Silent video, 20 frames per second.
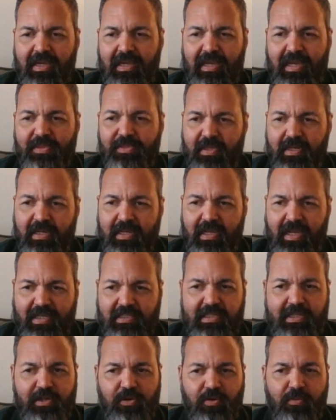And then I got
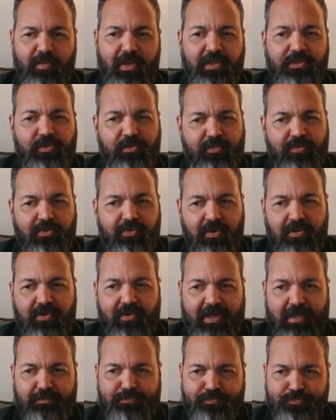to hear about their
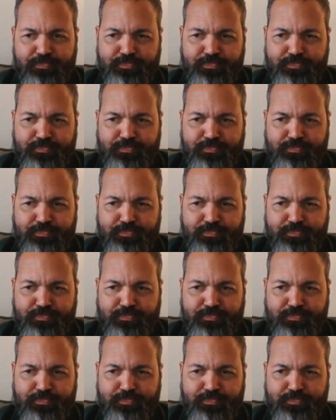program.